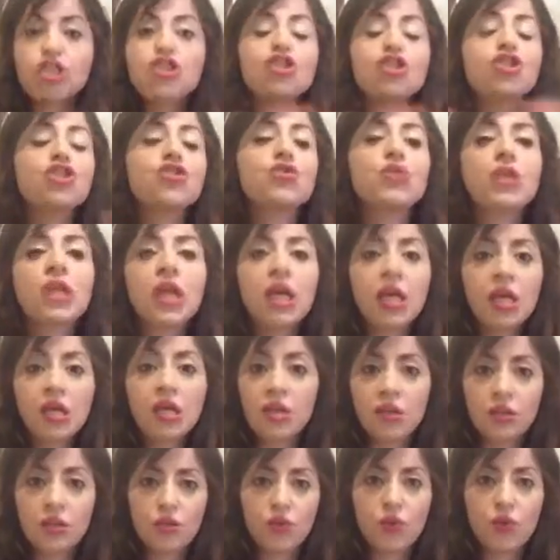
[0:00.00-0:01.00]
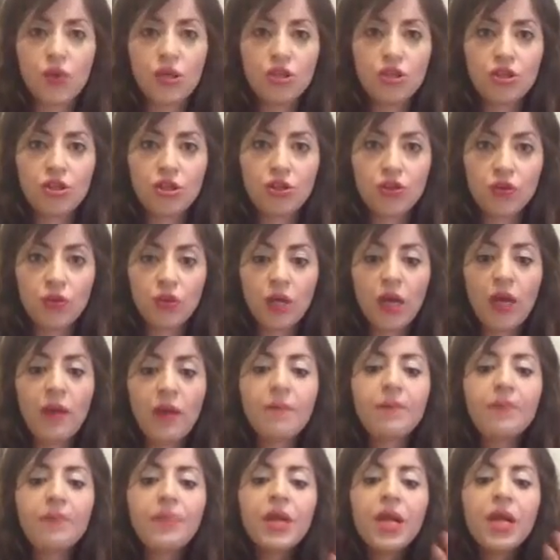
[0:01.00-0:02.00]
just doing NCLEX questions,
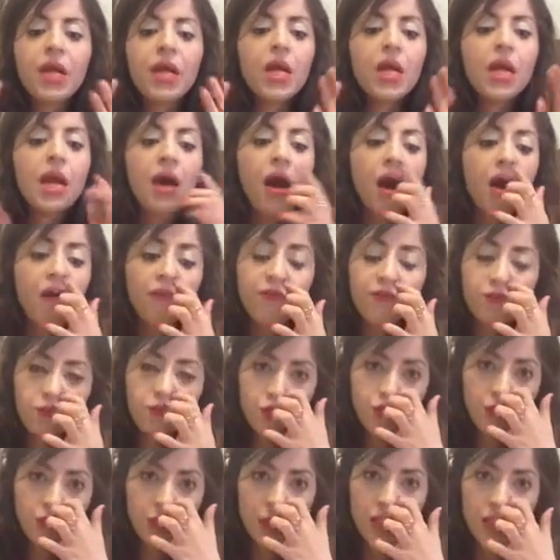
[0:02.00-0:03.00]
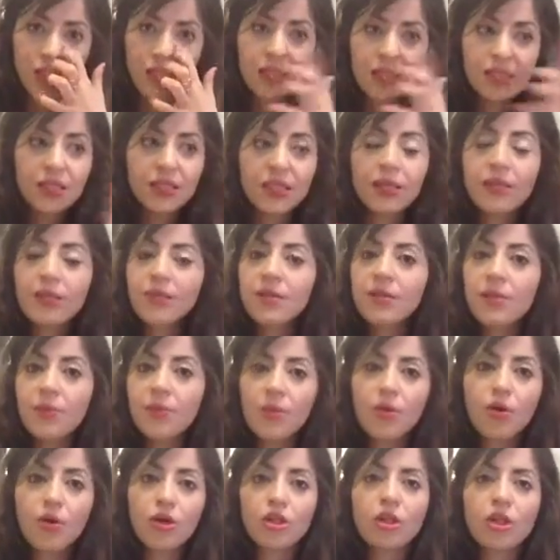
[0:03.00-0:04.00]
okay? Unfortunately, studying the
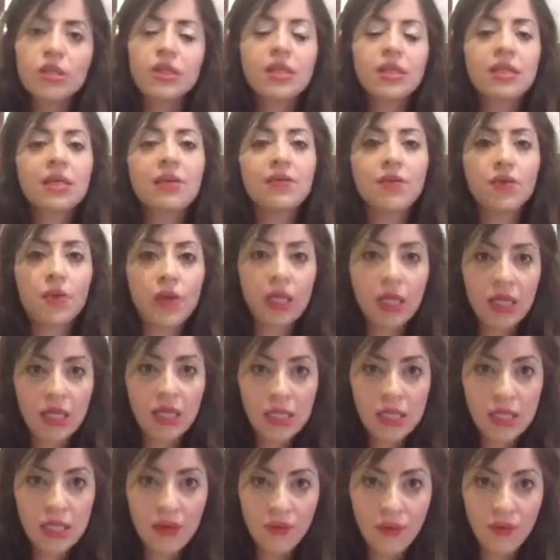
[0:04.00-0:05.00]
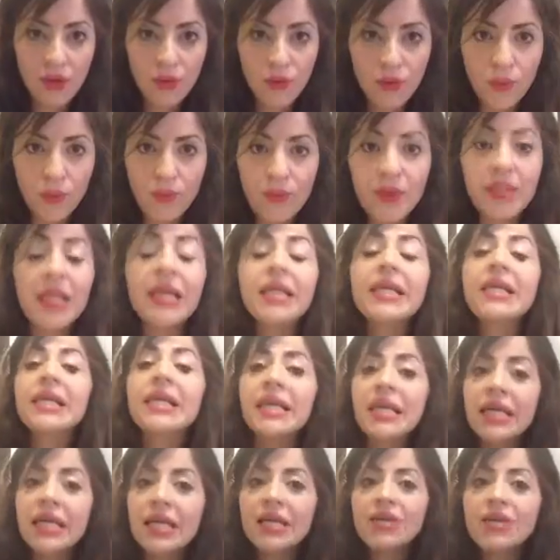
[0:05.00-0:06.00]
book doesn't give you a nursing view. The
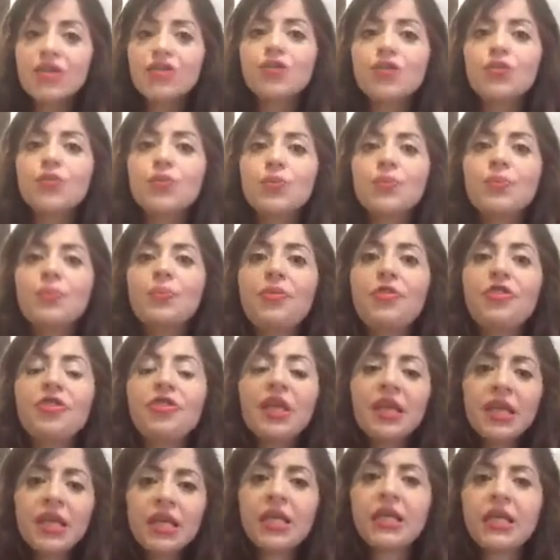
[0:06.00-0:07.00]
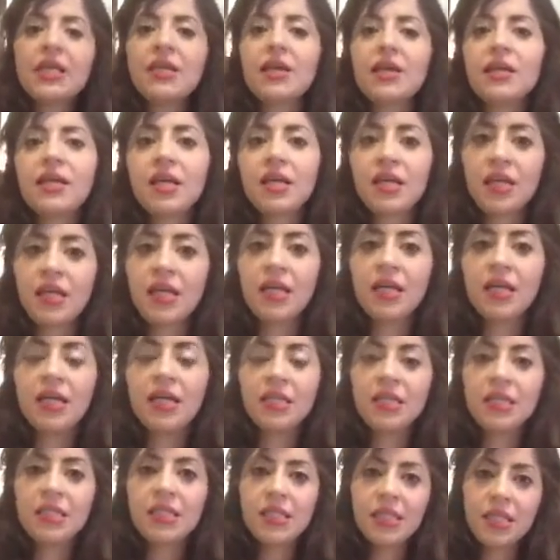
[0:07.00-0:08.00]
key to thinking like a
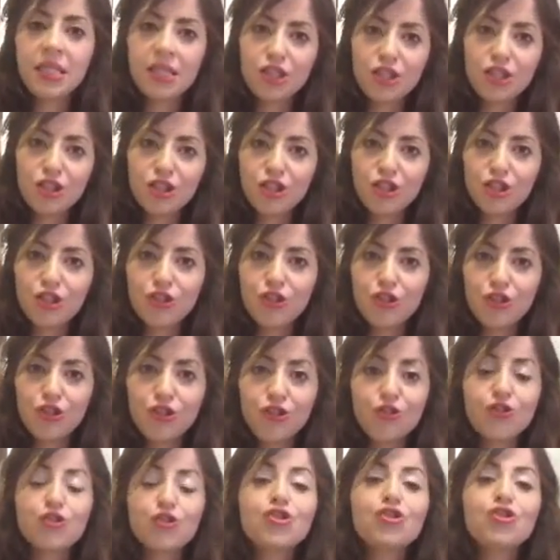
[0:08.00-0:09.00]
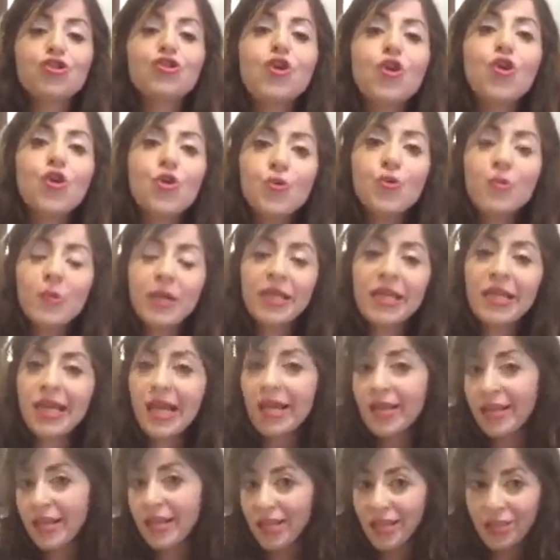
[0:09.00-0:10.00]
nurse is to do so many
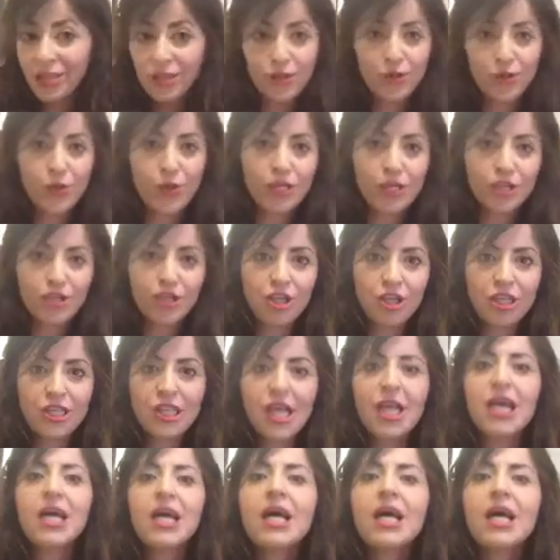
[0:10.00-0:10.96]
NCLEX questions.